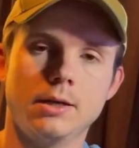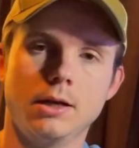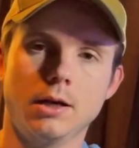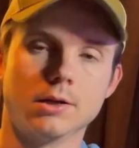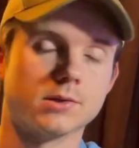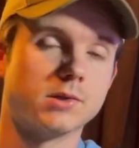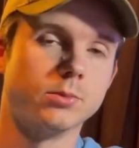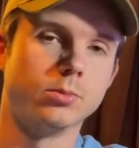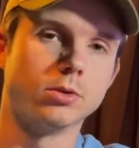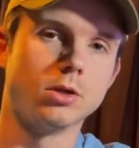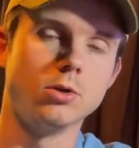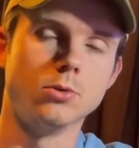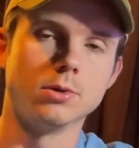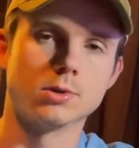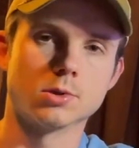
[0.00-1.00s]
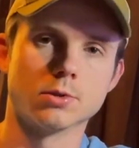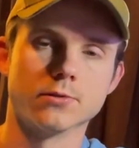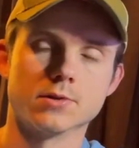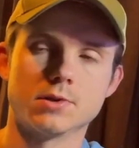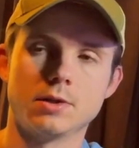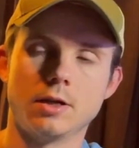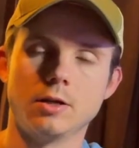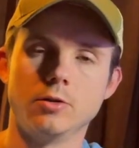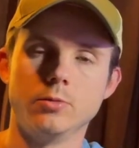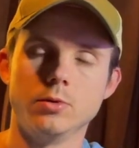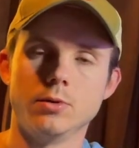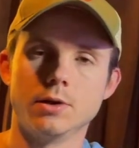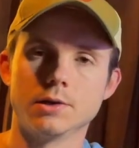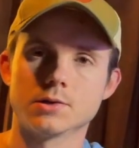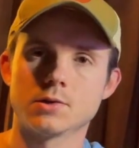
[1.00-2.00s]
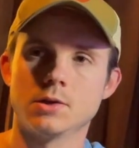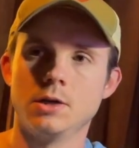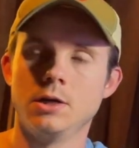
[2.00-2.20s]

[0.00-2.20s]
a simple queuing service in A W S,